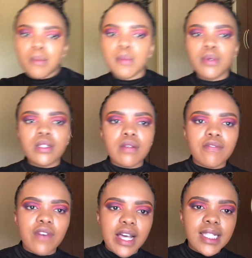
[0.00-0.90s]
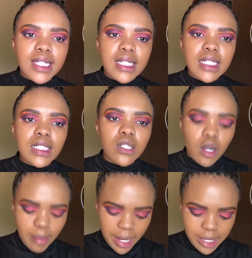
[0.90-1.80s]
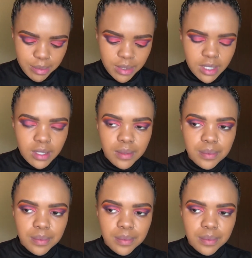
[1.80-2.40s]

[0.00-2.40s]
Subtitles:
me put some Vaseline on my lips.